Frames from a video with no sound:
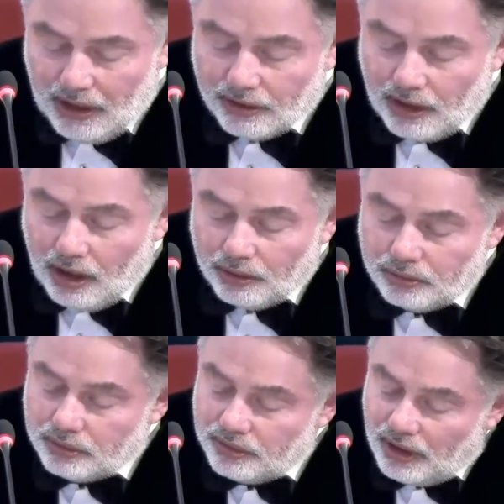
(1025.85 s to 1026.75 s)
Now,
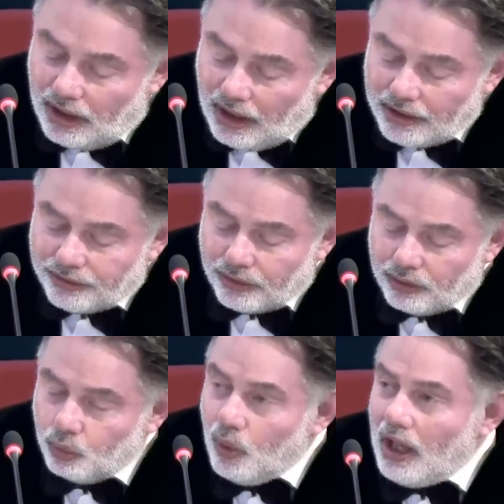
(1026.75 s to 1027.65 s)
I
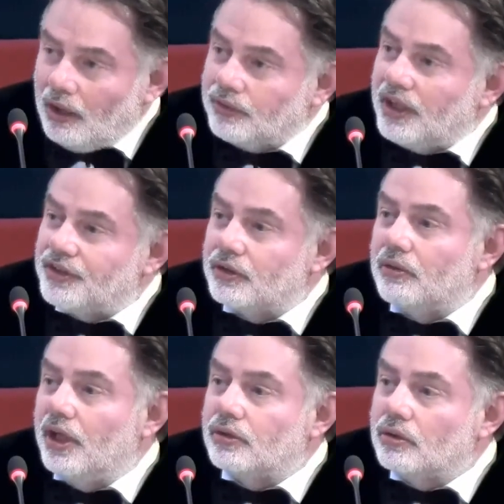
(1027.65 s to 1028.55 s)
thought, wow, that's a
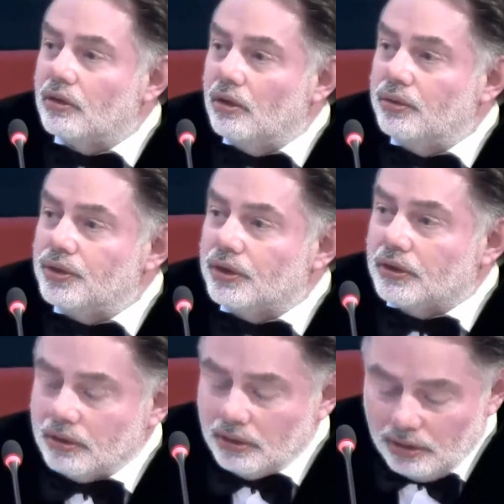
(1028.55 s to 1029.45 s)
great
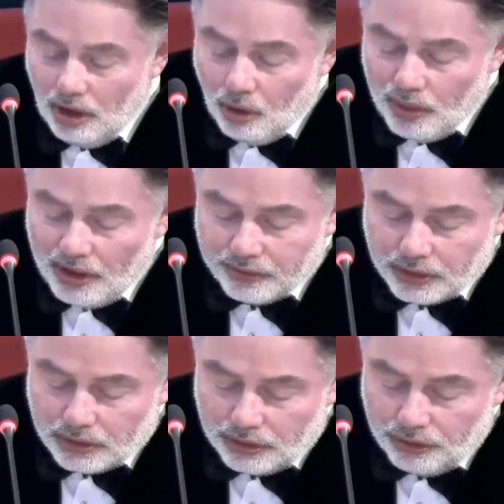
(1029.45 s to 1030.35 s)
conclusion.
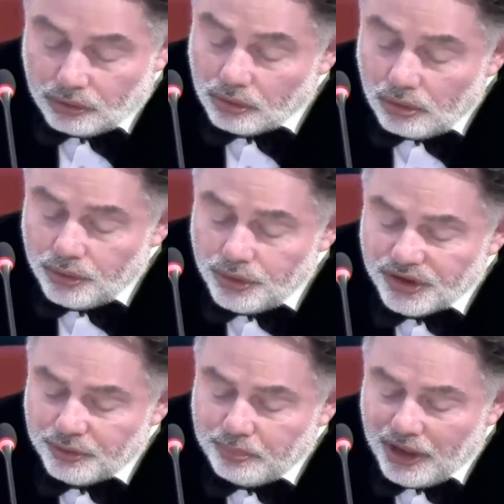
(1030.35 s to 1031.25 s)
However, your conclusion
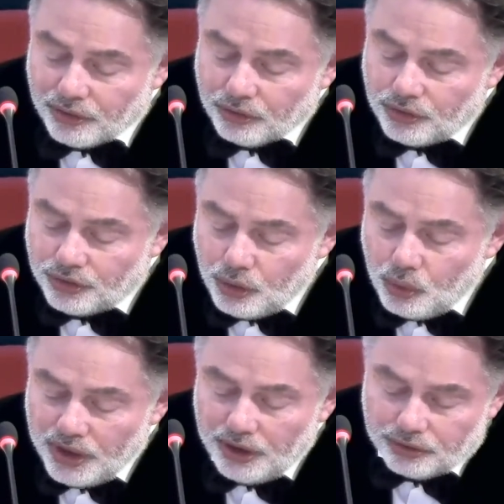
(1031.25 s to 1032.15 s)
is based on
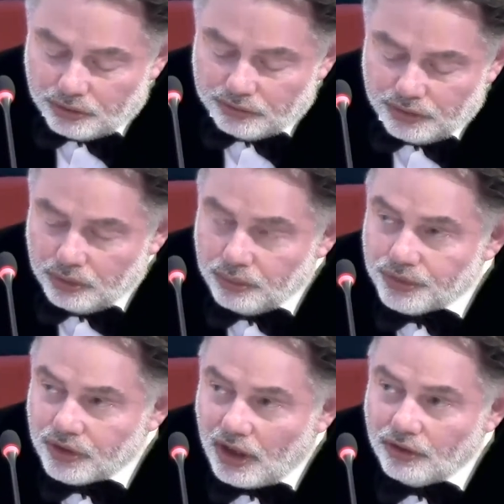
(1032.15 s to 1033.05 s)
two
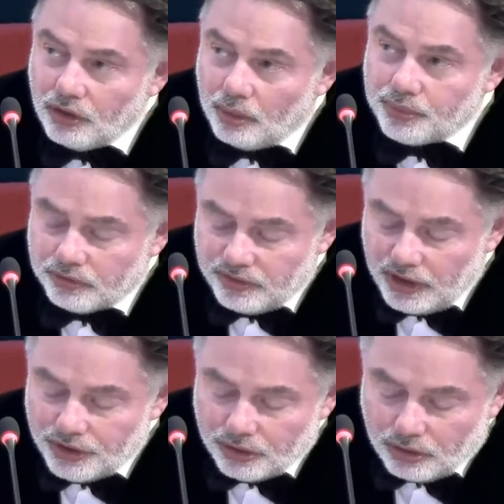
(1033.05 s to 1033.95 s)
interviews and the
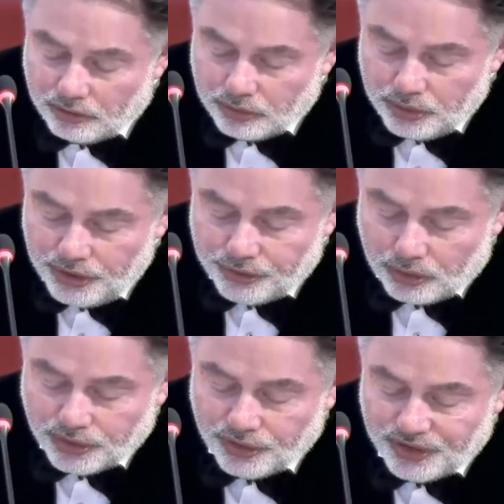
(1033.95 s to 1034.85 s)
observation of a
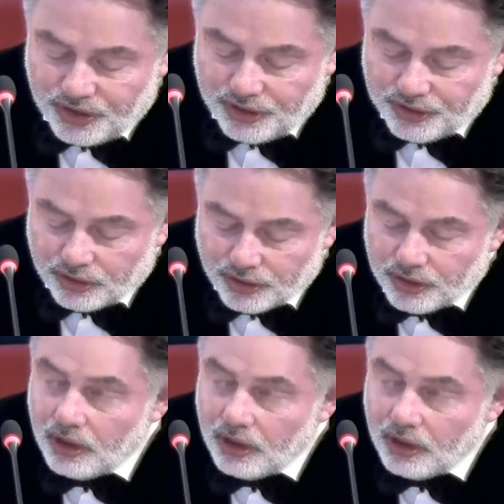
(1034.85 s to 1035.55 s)
research assistant.